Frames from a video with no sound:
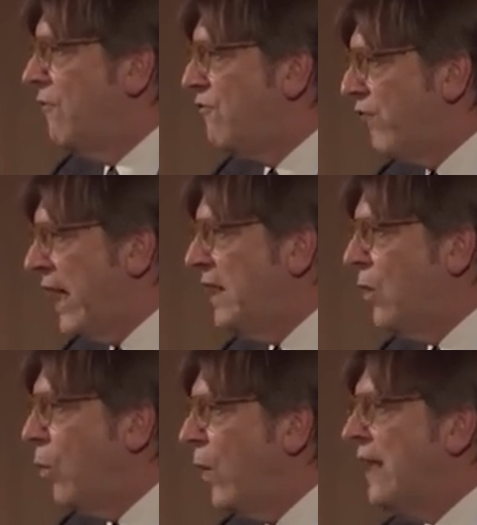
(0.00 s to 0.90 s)

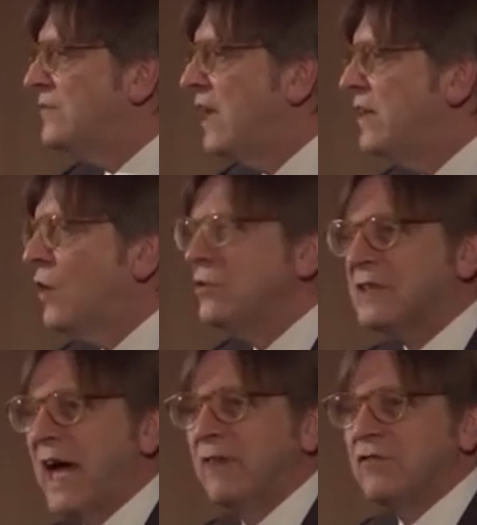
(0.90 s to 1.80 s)
fail when they don't
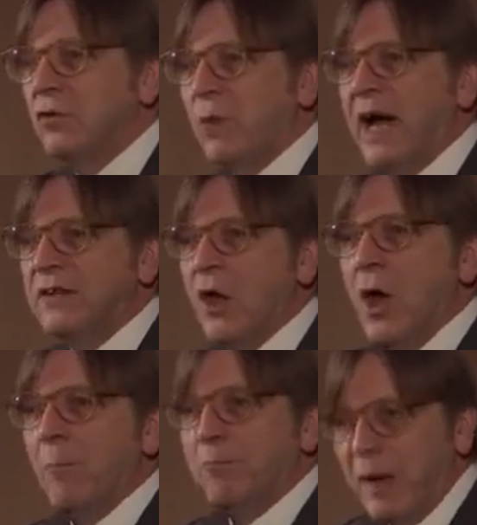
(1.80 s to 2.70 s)
have the right
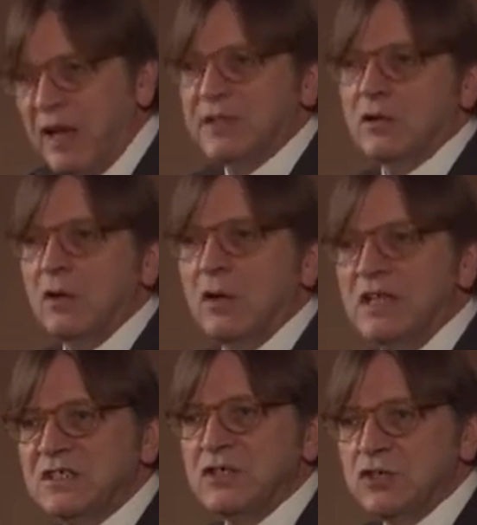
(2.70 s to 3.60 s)
political
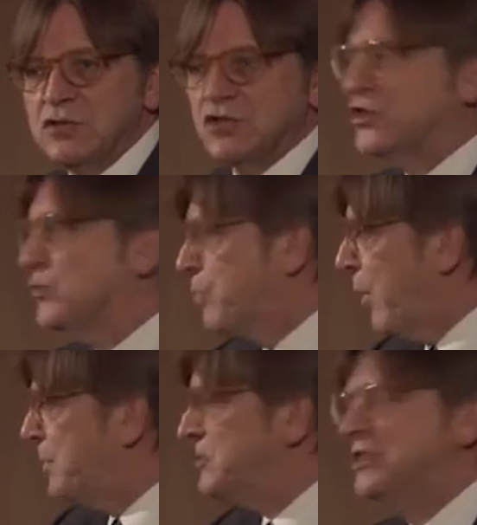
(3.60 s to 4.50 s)
institutions,
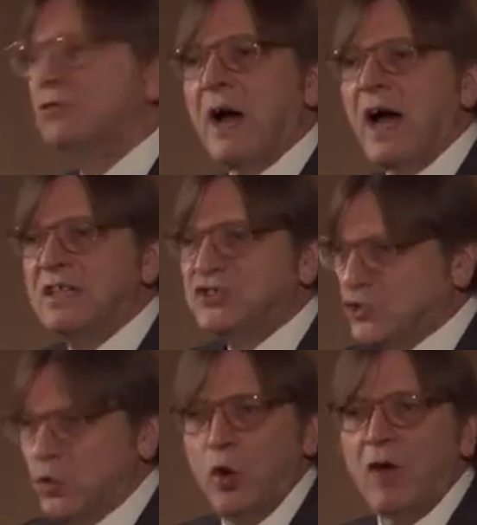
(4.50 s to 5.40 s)
property rights,
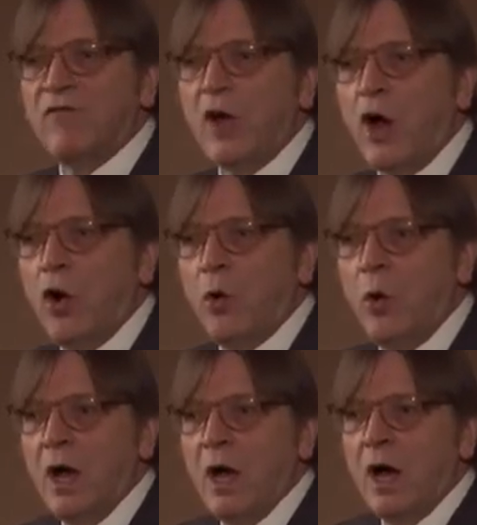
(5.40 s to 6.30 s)
rule of law,
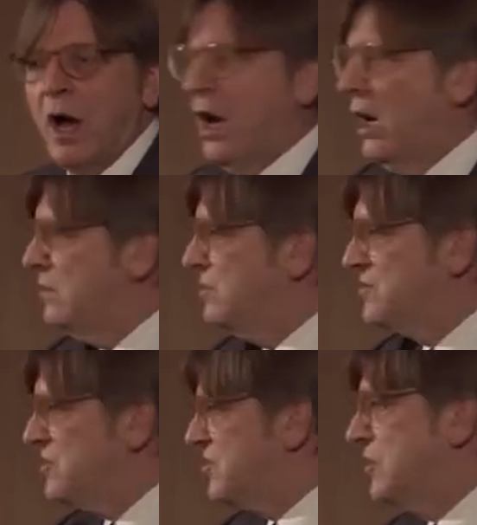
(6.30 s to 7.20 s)

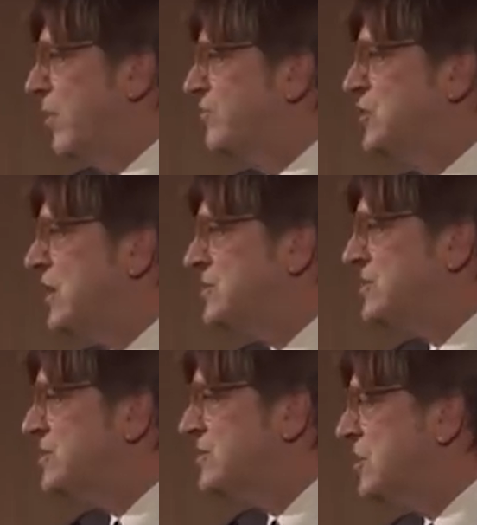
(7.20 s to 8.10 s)
system of
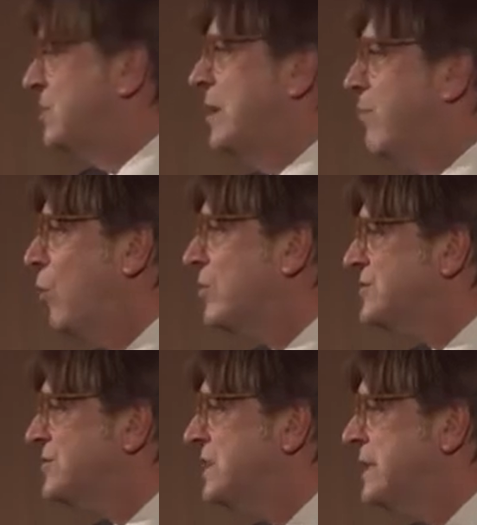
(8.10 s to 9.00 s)
justice,
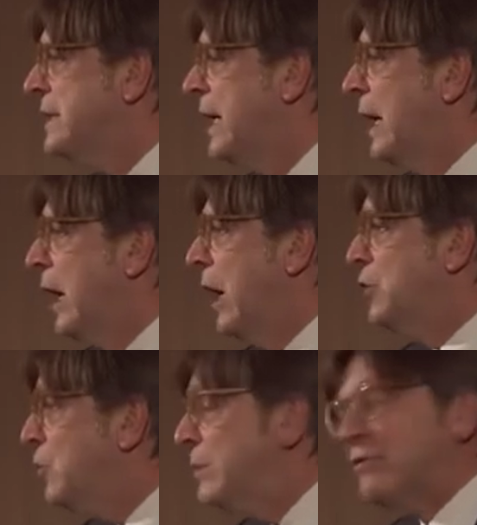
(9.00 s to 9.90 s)
democracy,
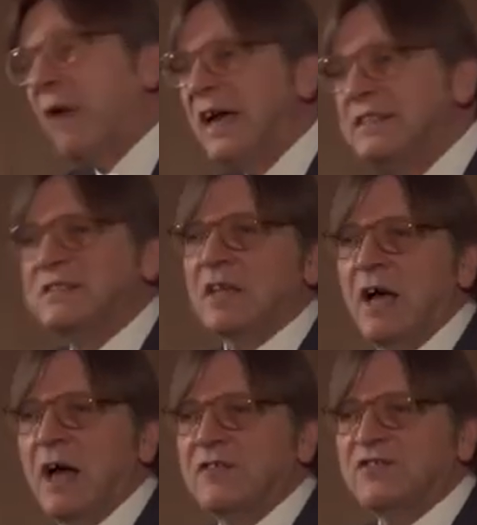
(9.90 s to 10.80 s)
human rights,
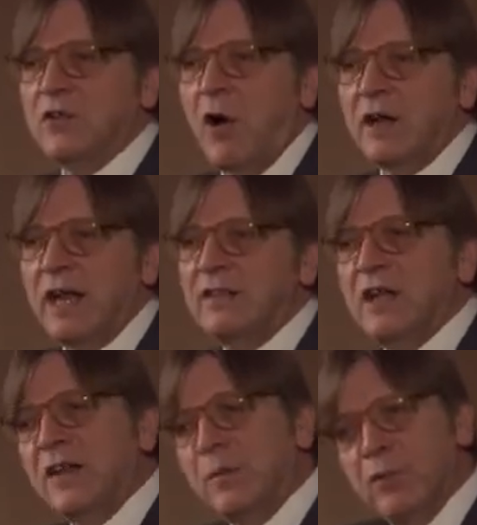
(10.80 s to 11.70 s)
and so on.
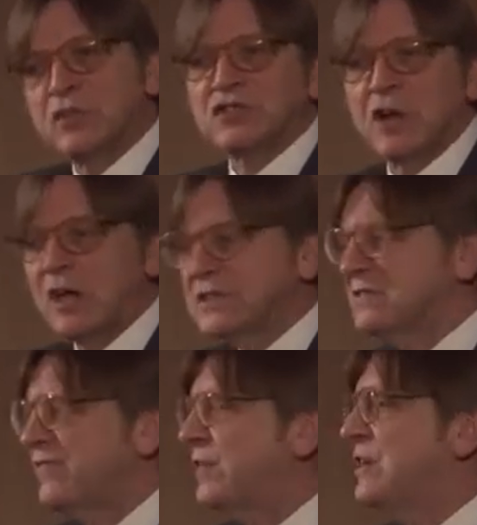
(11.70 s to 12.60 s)
And the book starts,
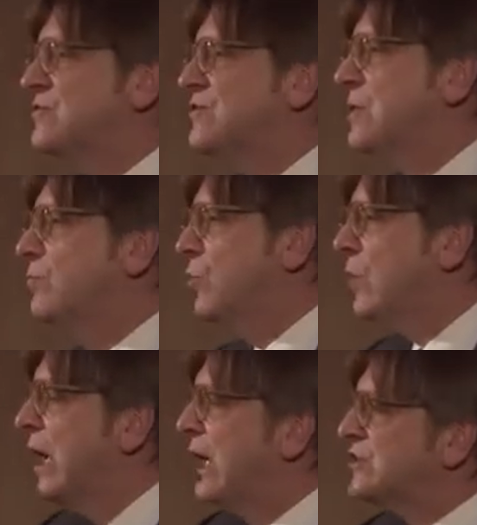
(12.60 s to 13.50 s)
it's a very interesting
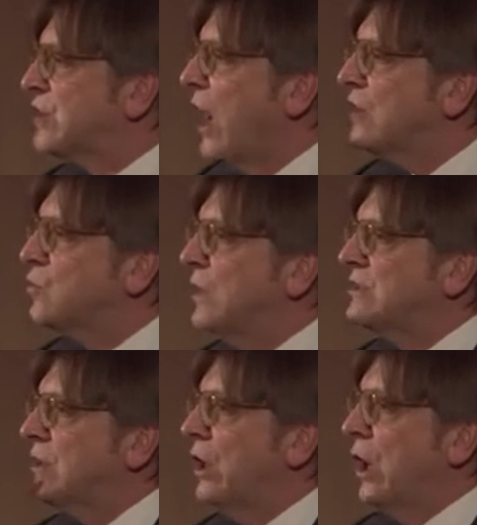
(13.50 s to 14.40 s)
book, starts
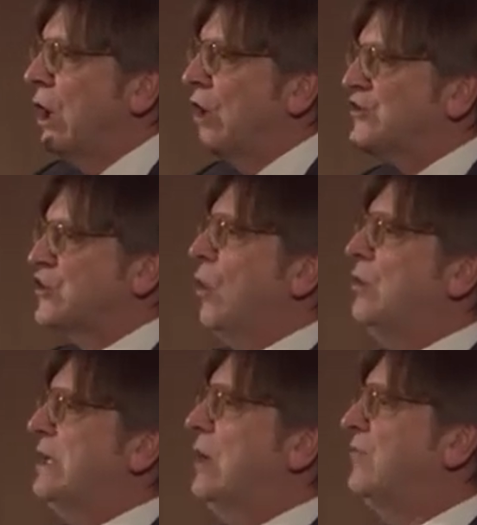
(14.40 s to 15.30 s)
with a
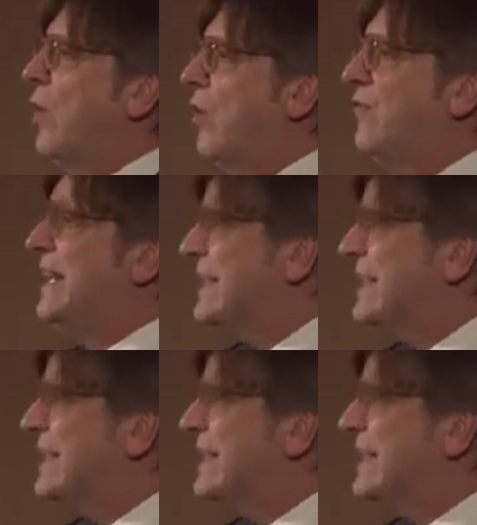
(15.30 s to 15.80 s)
story of a